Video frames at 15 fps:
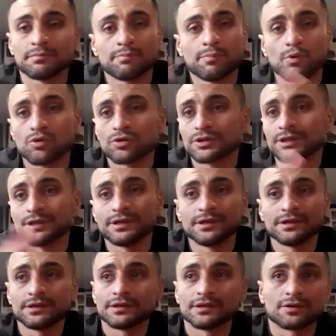
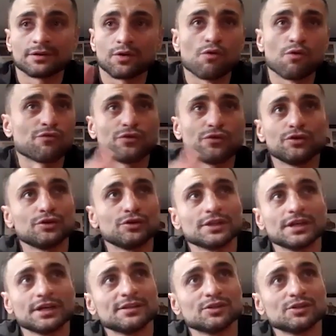Porter, Crawford,
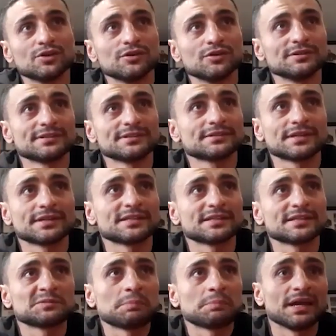I don't know, it's
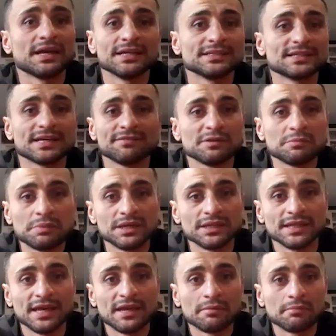Spence, every big
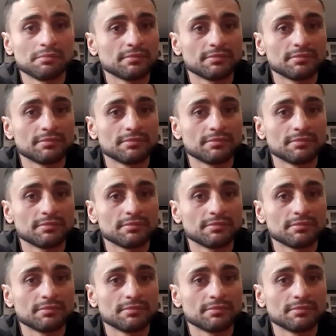name.